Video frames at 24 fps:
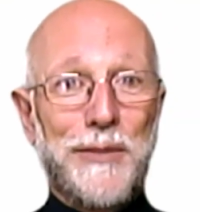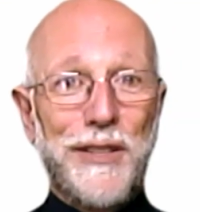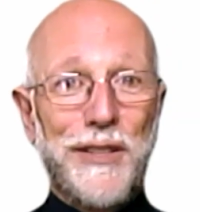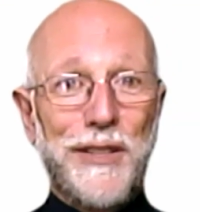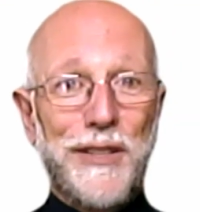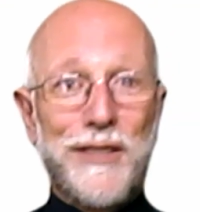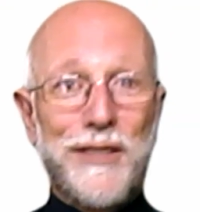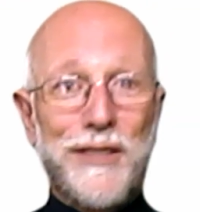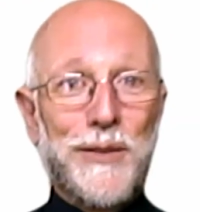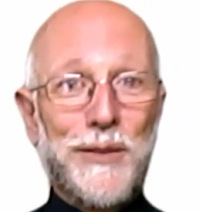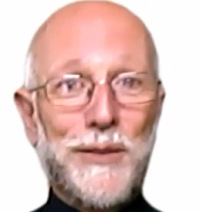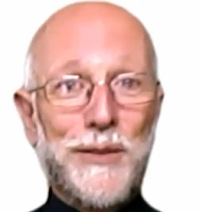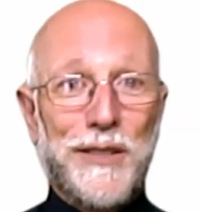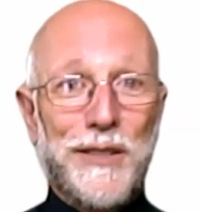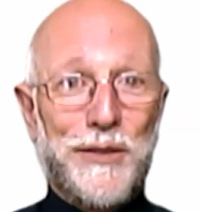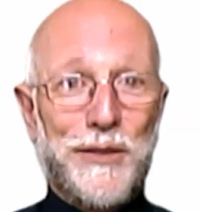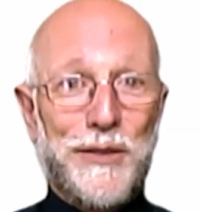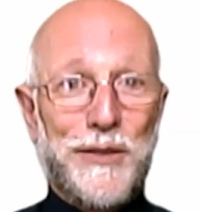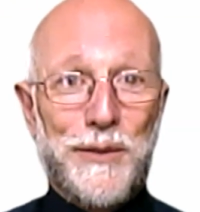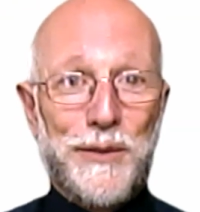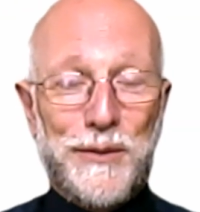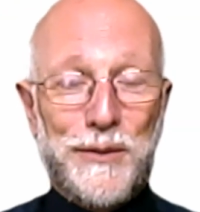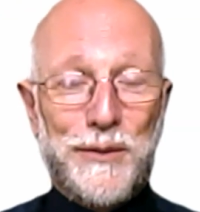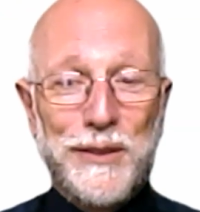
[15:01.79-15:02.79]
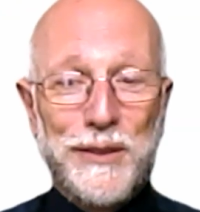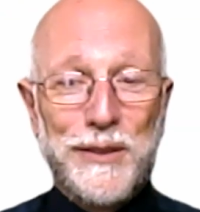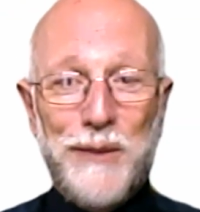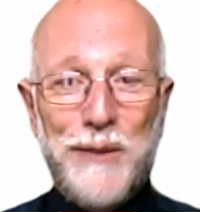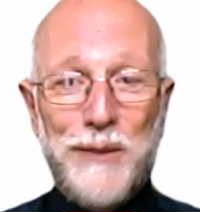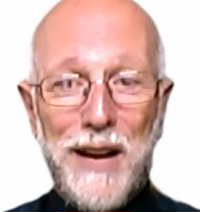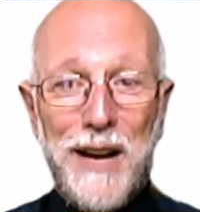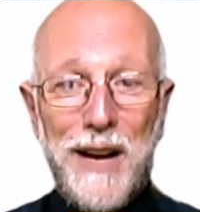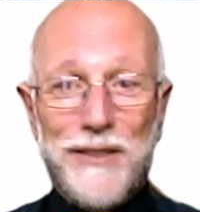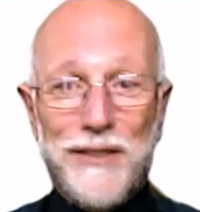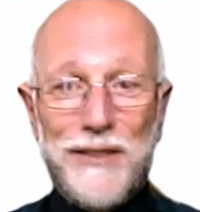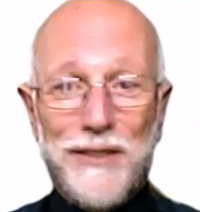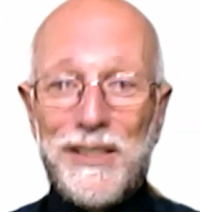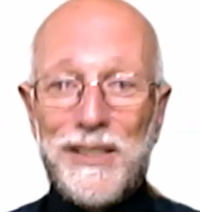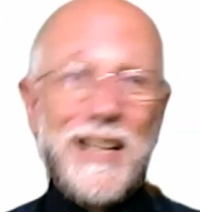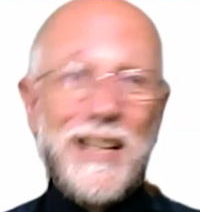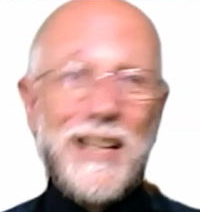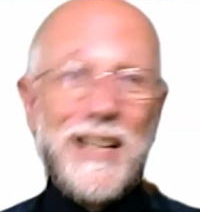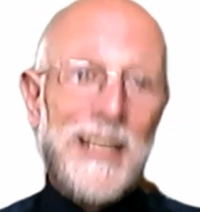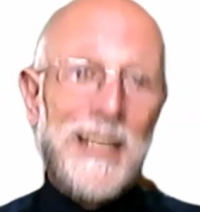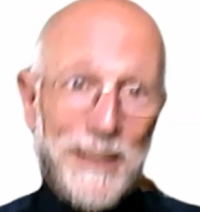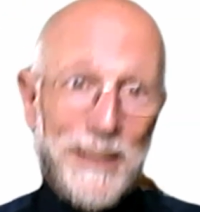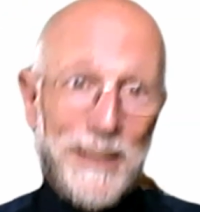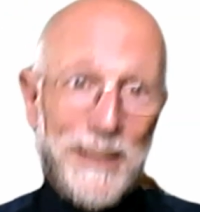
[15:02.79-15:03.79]
You can do it in 2 or 3 rounds.
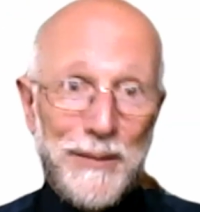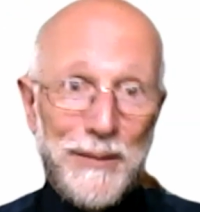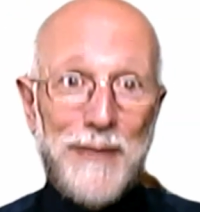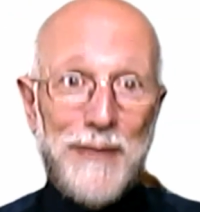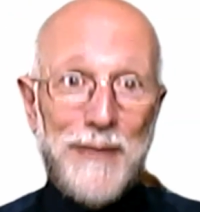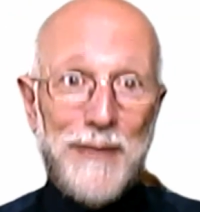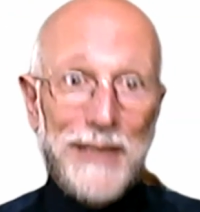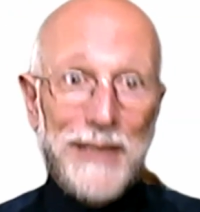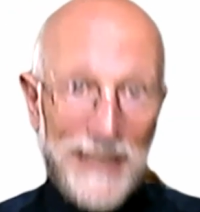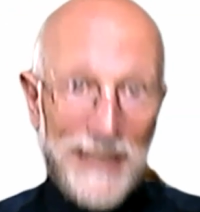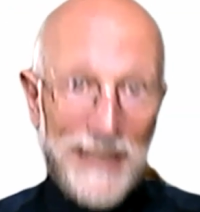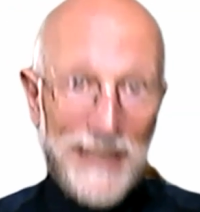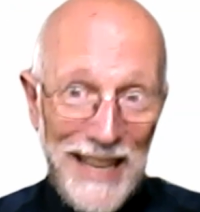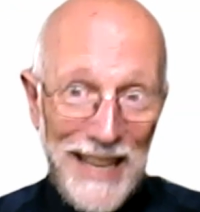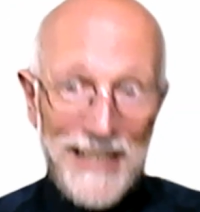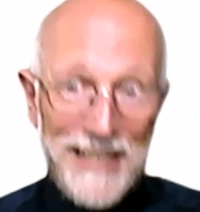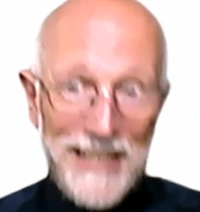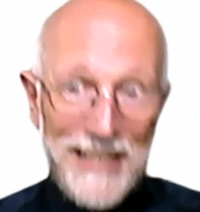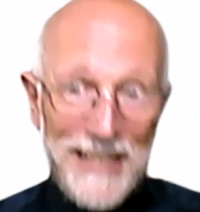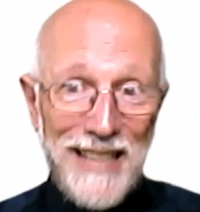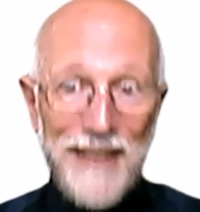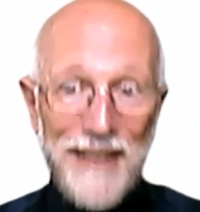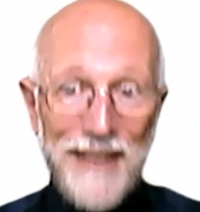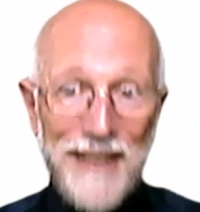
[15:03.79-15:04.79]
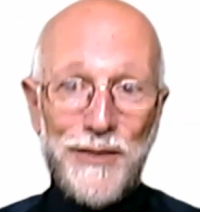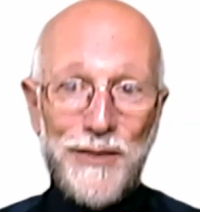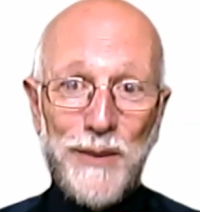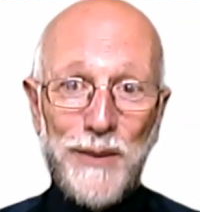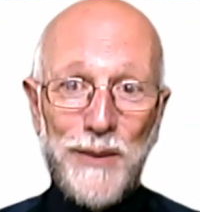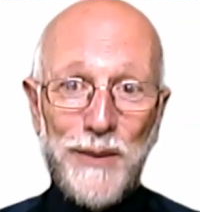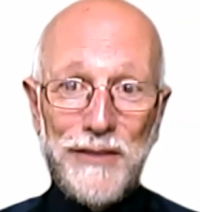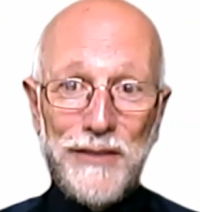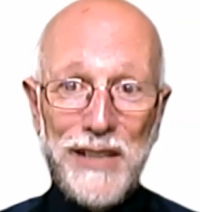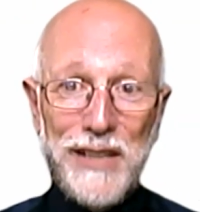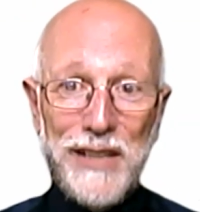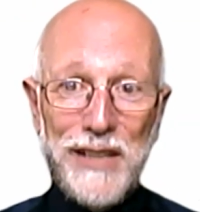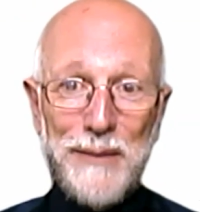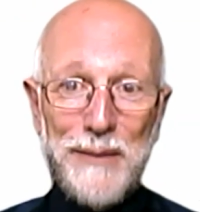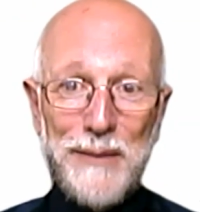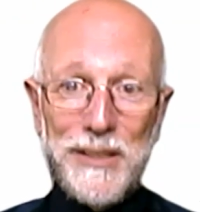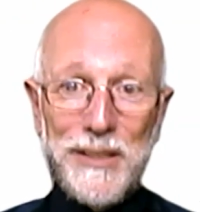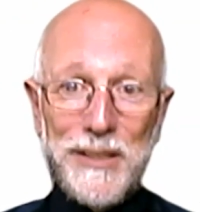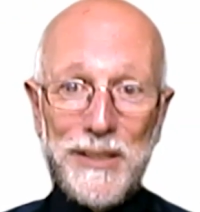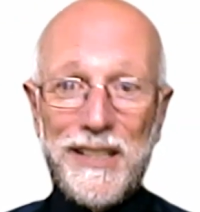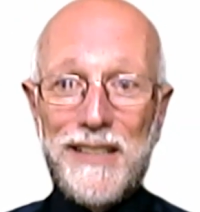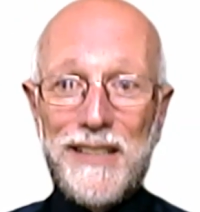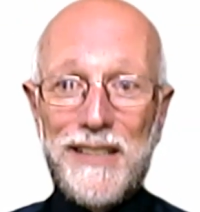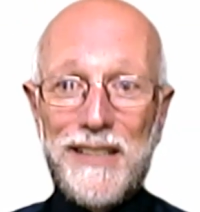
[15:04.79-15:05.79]
Sometimes it takes 10 or 12 steps to
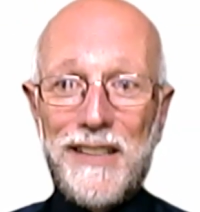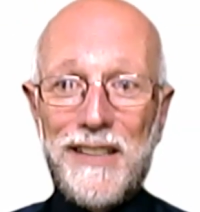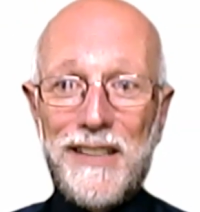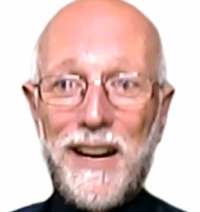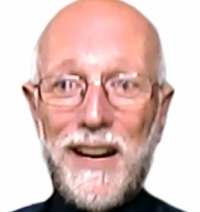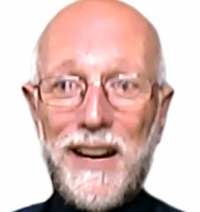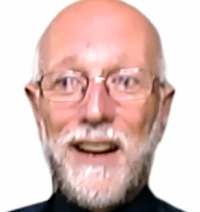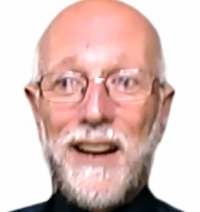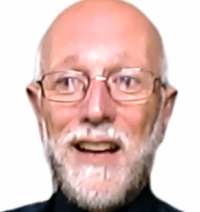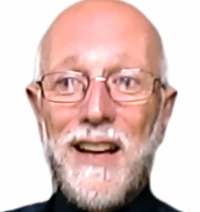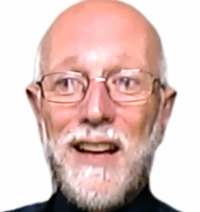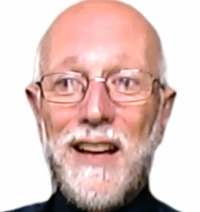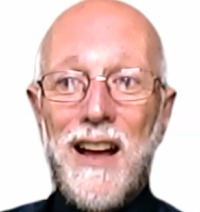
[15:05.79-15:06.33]
get there.